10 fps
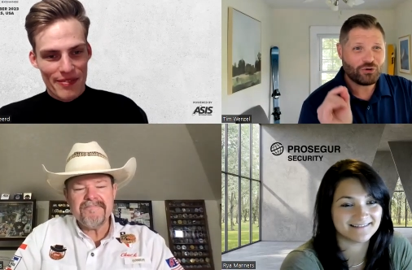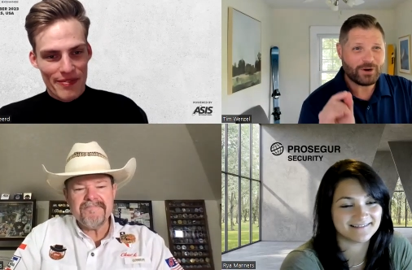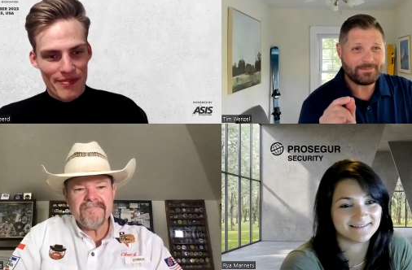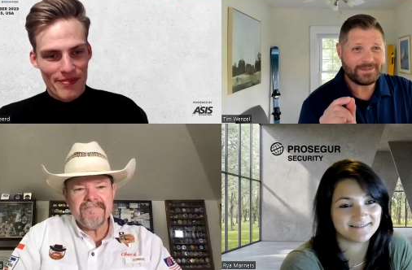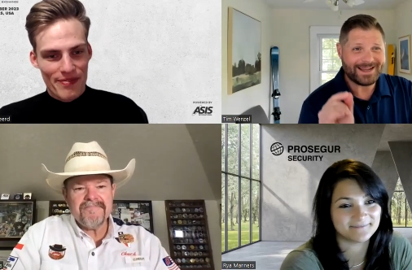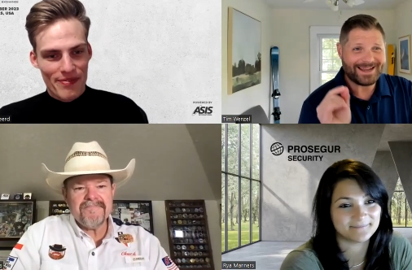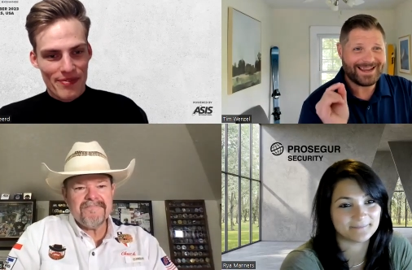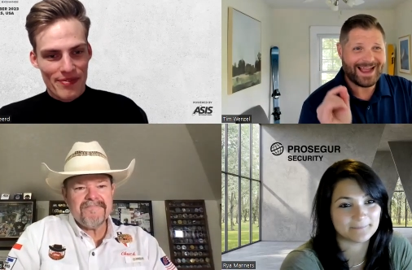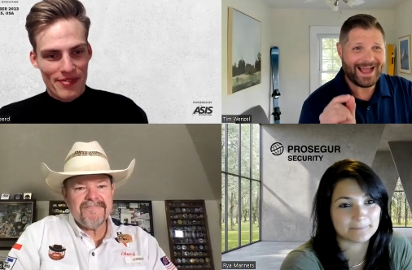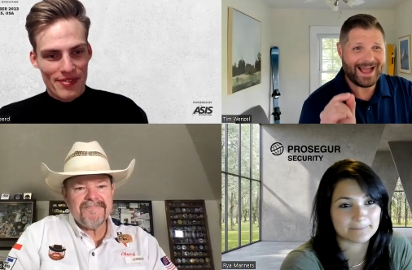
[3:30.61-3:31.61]

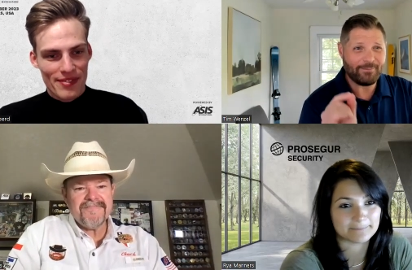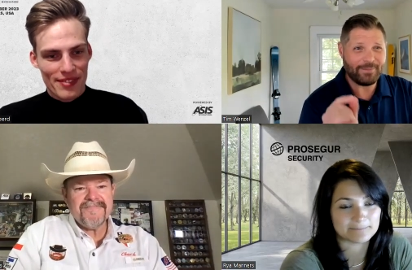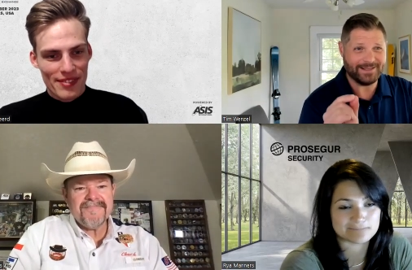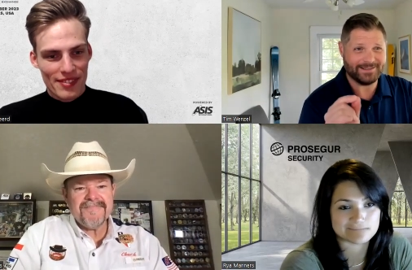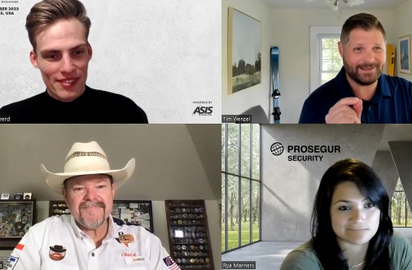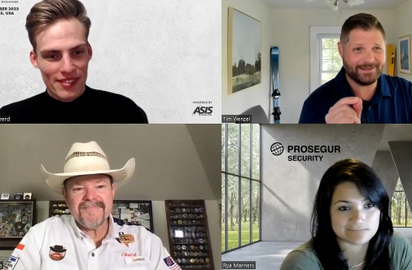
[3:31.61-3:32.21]
Speaker 1: cryptic comment